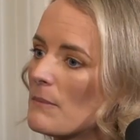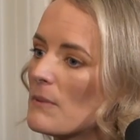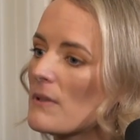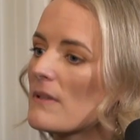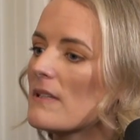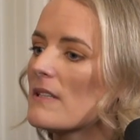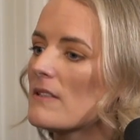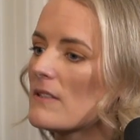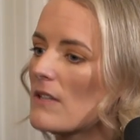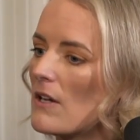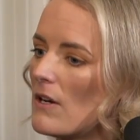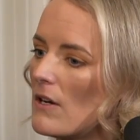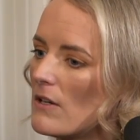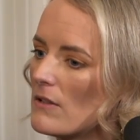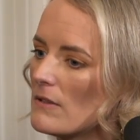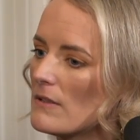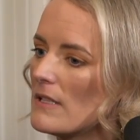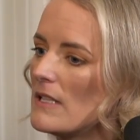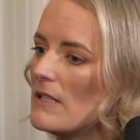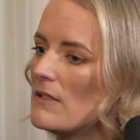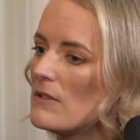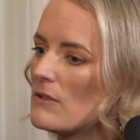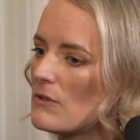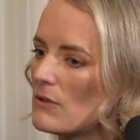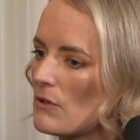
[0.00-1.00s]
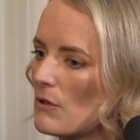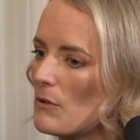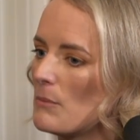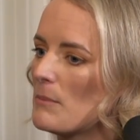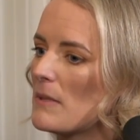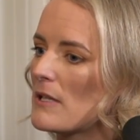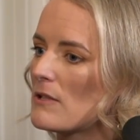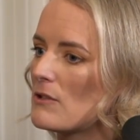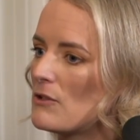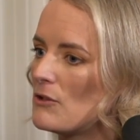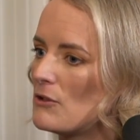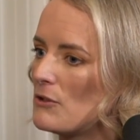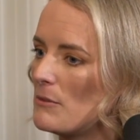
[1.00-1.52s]
Well, there's only so
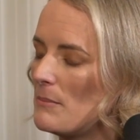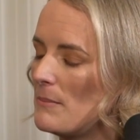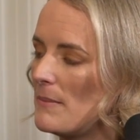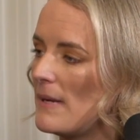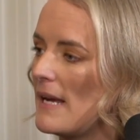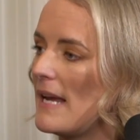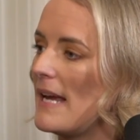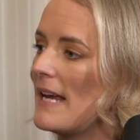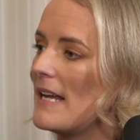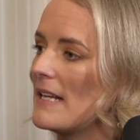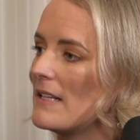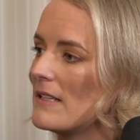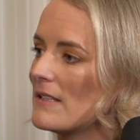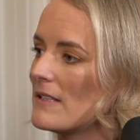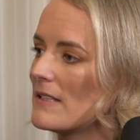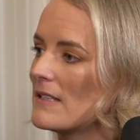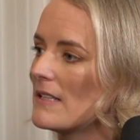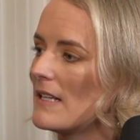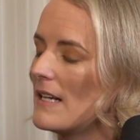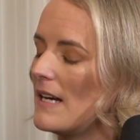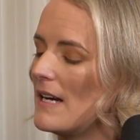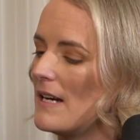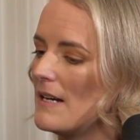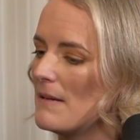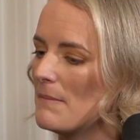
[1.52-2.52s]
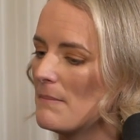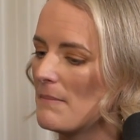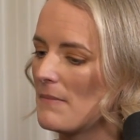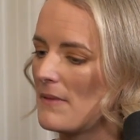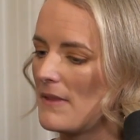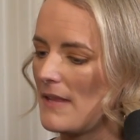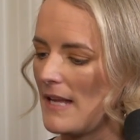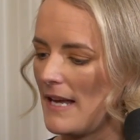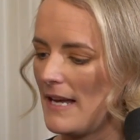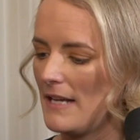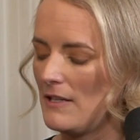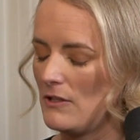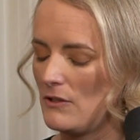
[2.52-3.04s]
much demand
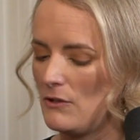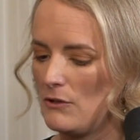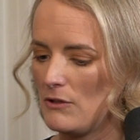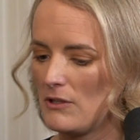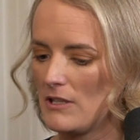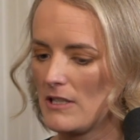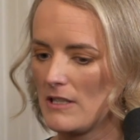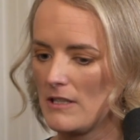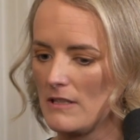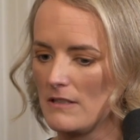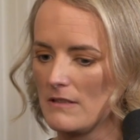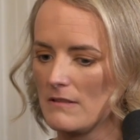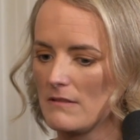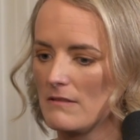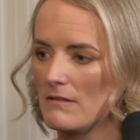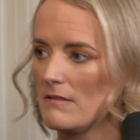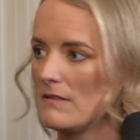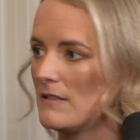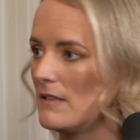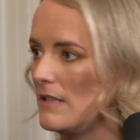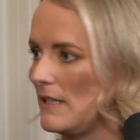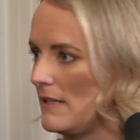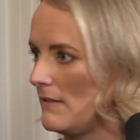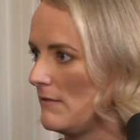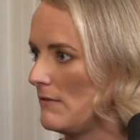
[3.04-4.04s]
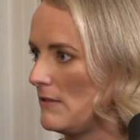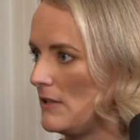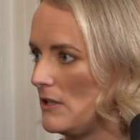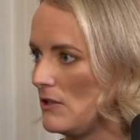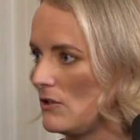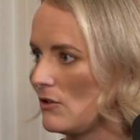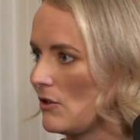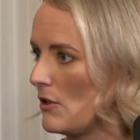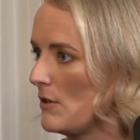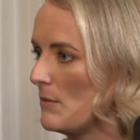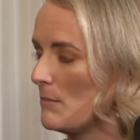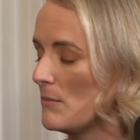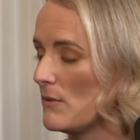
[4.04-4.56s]
that you can
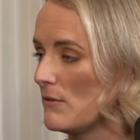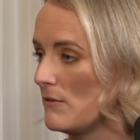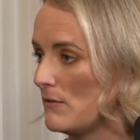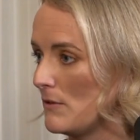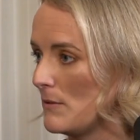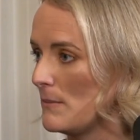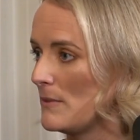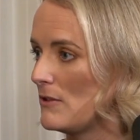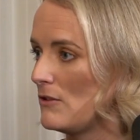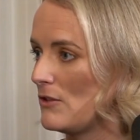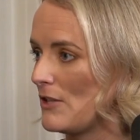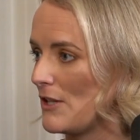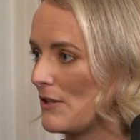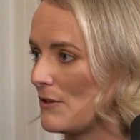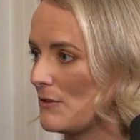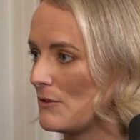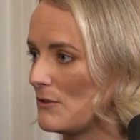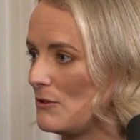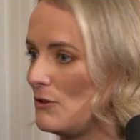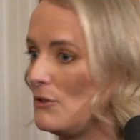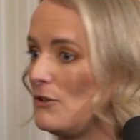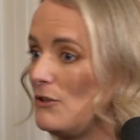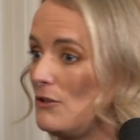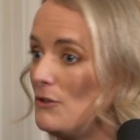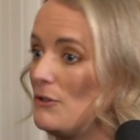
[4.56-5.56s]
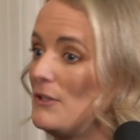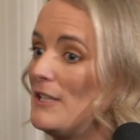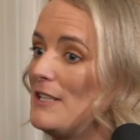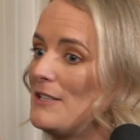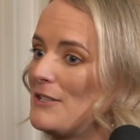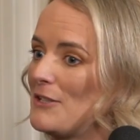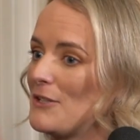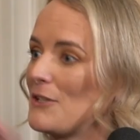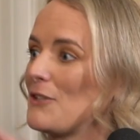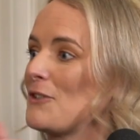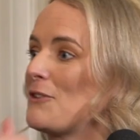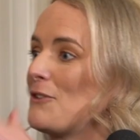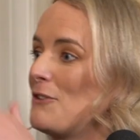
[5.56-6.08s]
leverage on performance channels. You need
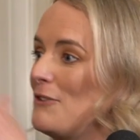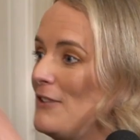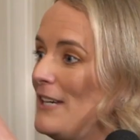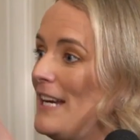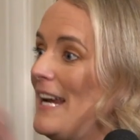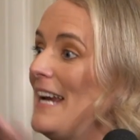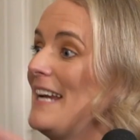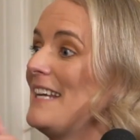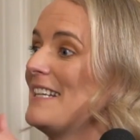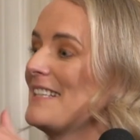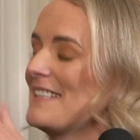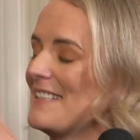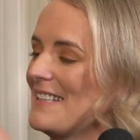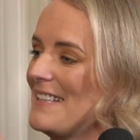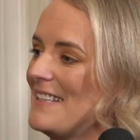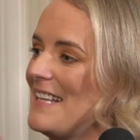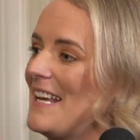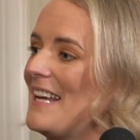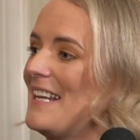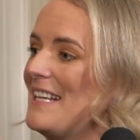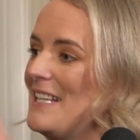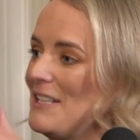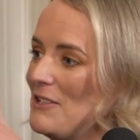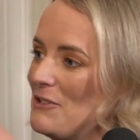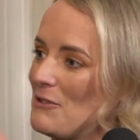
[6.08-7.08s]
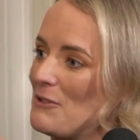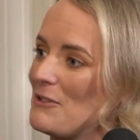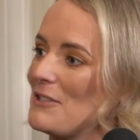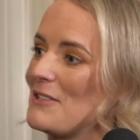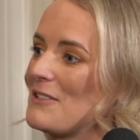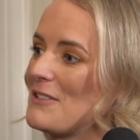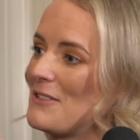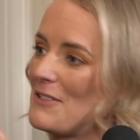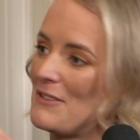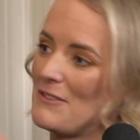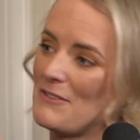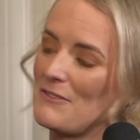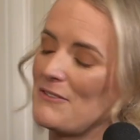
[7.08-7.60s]
to create that
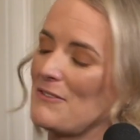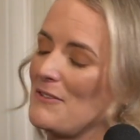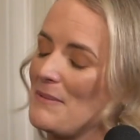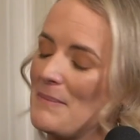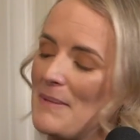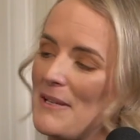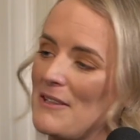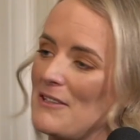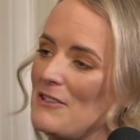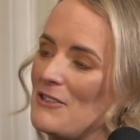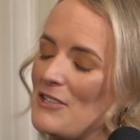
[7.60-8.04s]
interest from other